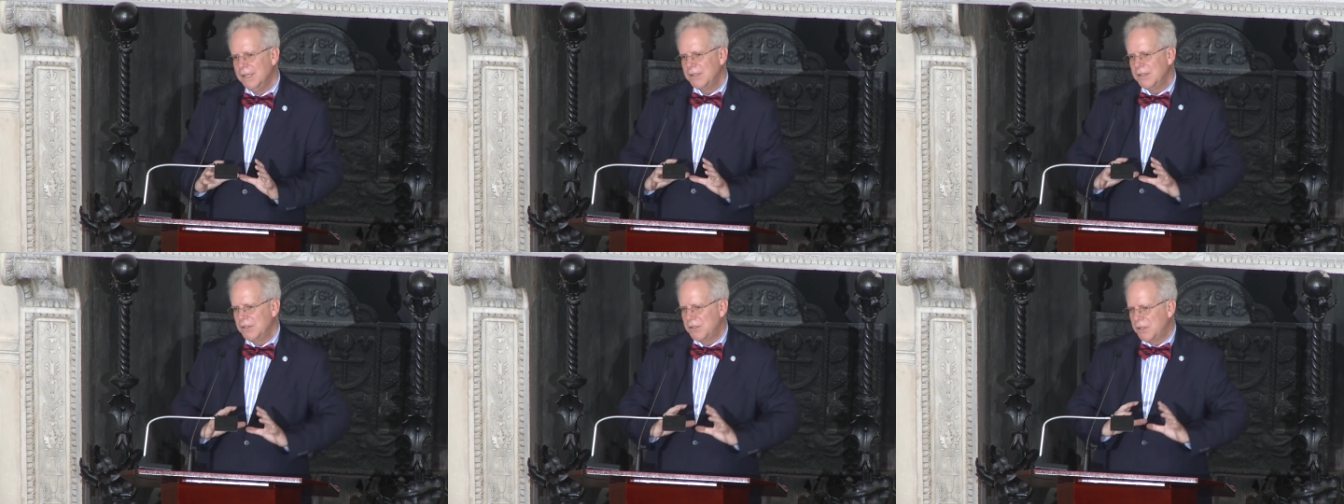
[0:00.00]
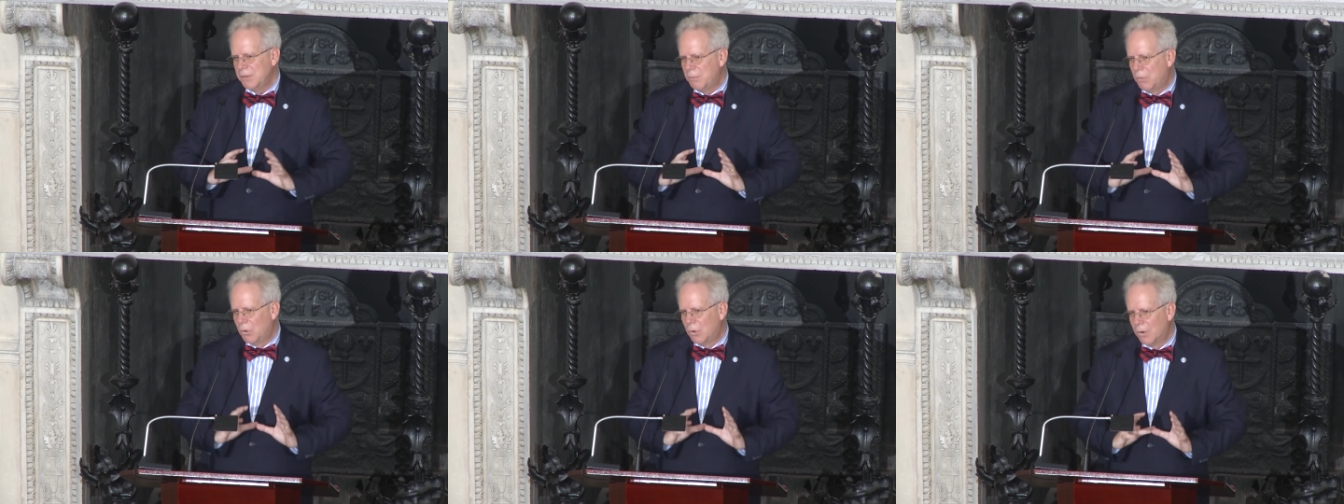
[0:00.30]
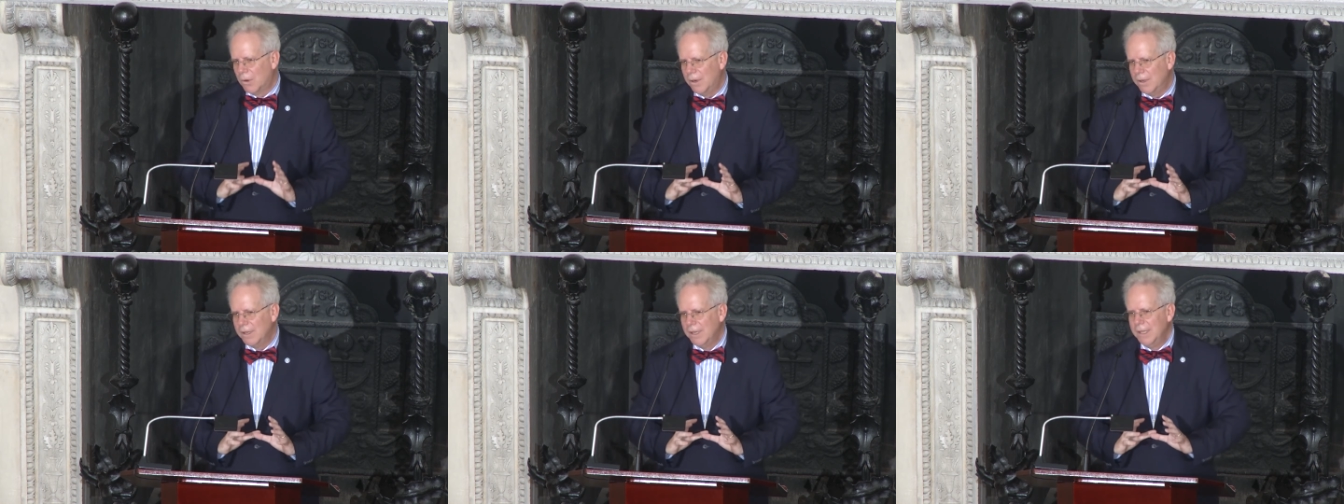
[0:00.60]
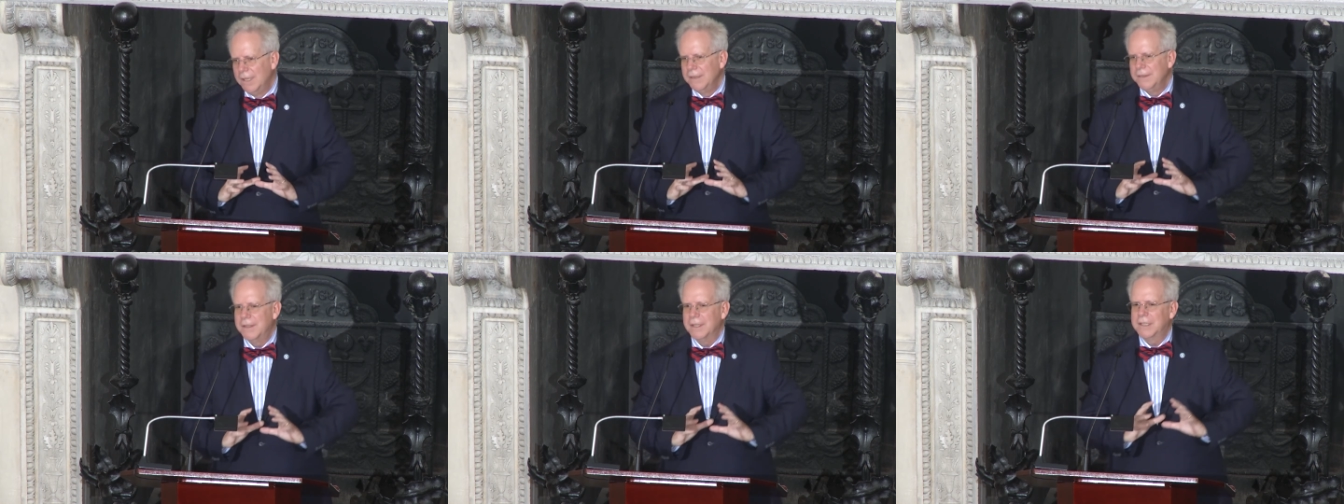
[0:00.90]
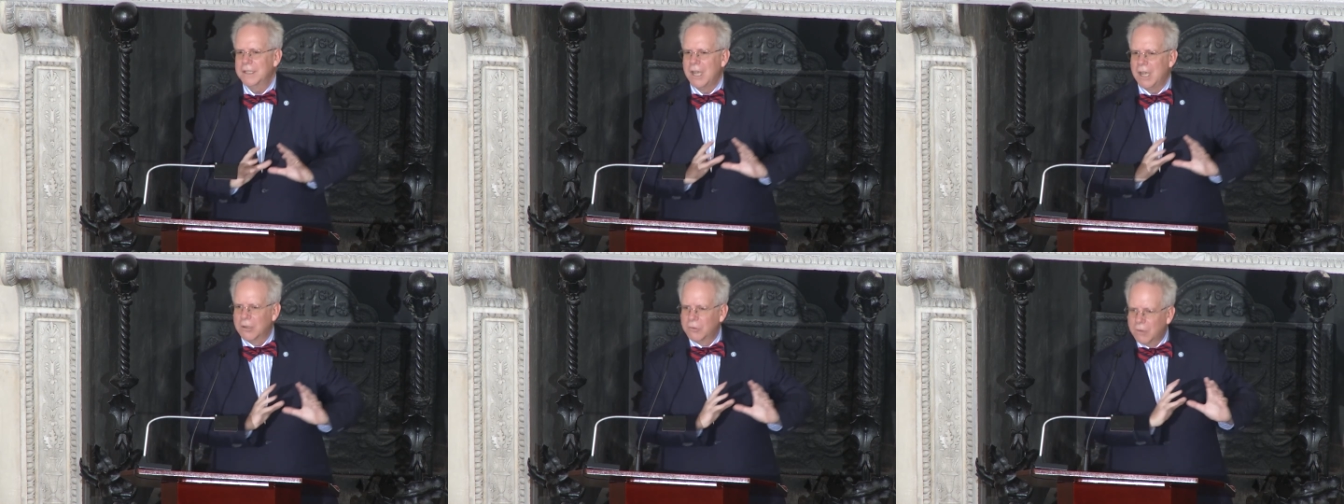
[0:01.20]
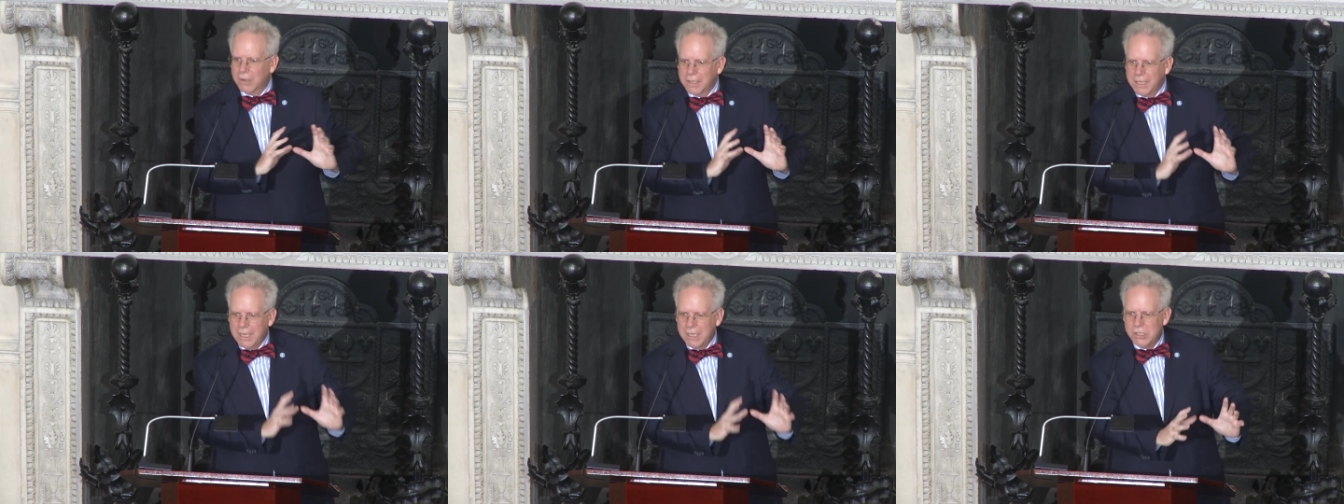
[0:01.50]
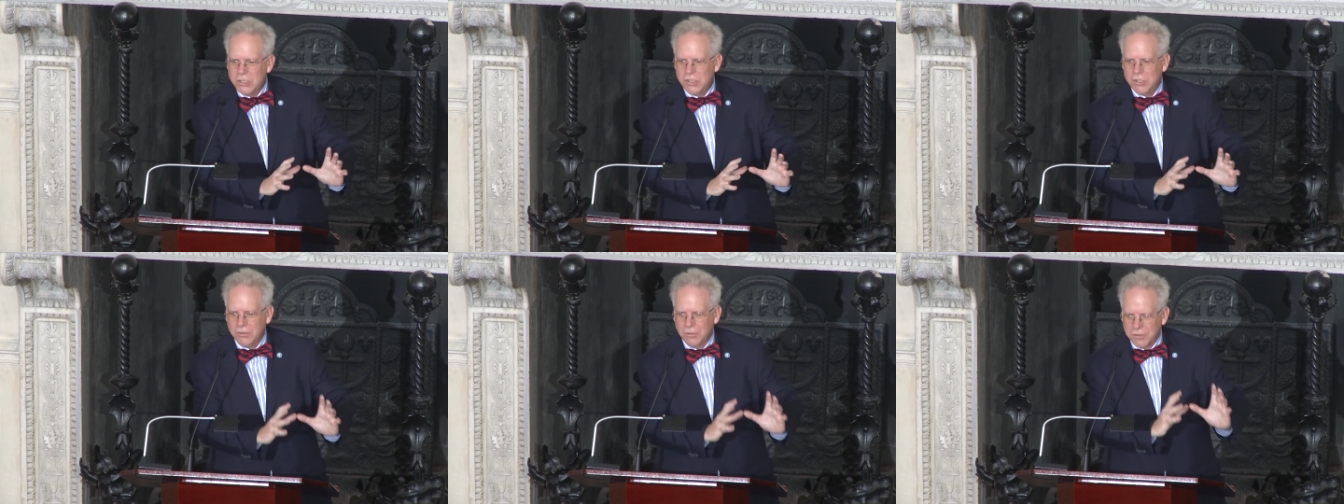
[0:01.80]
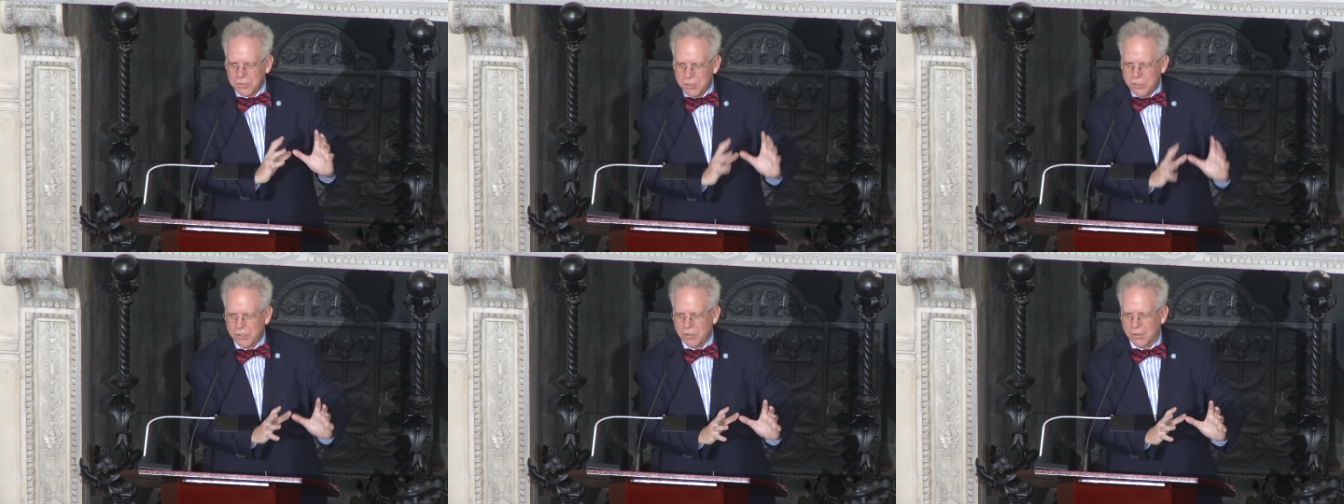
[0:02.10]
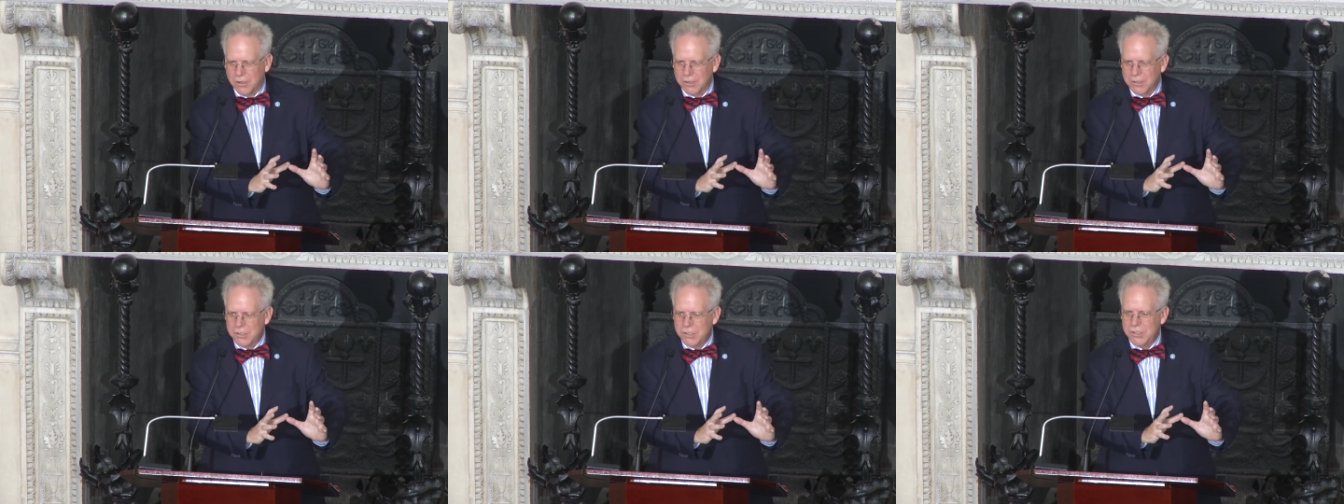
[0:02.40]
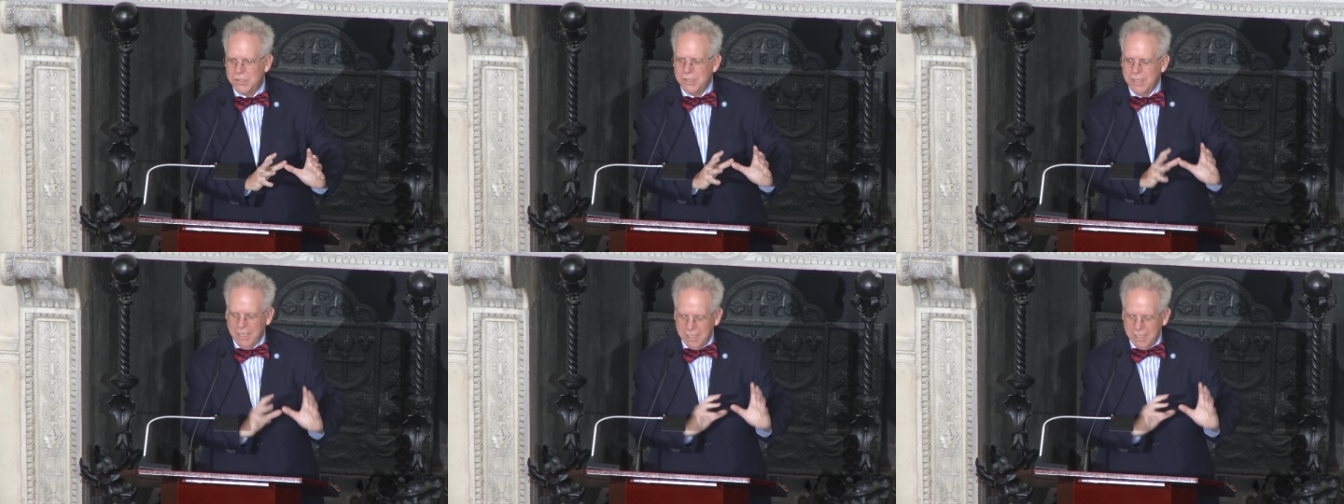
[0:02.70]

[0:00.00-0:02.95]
to support the Congregational Church